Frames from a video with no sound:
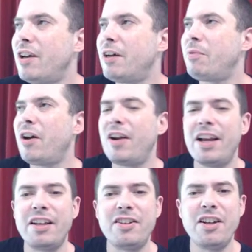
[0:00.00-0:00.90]
like I'm going
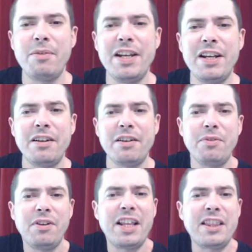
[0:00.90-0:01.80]
out. Do you know what I mean? I'm
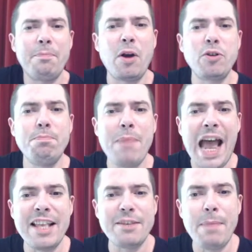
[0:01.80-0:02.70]
not like the most
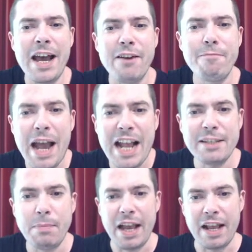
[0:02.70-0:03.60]
man's man of
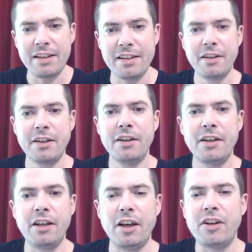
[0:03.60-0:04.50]
man's man.
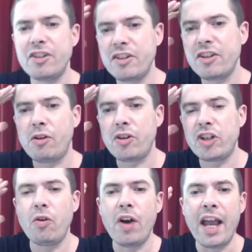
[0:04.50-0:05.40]
You know, just because I've got
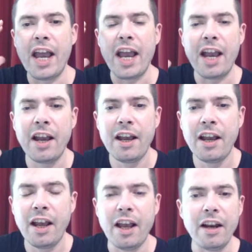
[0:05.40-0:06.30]
short hair
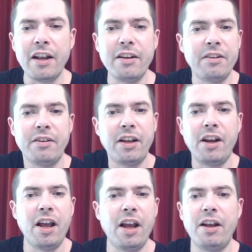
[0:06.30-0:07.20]
and
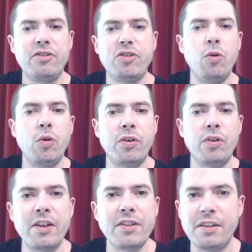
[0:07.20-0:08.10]
talk the
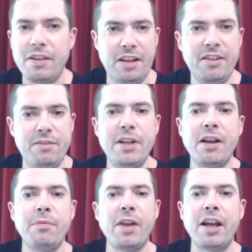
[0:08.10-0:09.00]
way I talk, like, doesn't mean
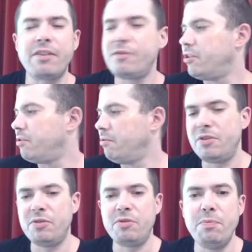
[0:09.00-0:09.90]
I'm like
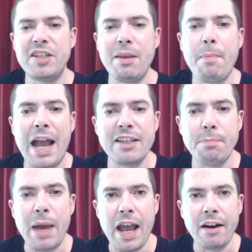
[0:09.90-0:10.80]
Mr. Man's
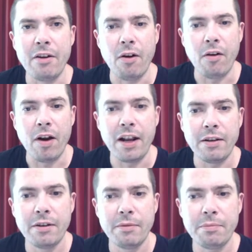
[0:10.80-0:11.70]
man, all right?
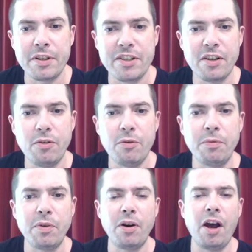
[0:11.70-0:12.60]
But still
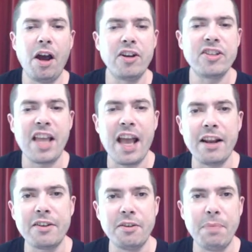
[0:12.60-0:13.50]

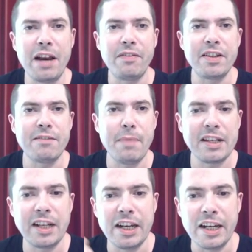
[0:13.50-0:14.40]
understand the benefits of
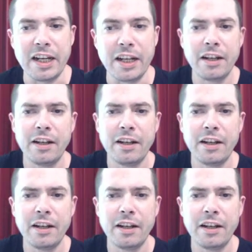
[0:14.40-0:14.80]
masculinity.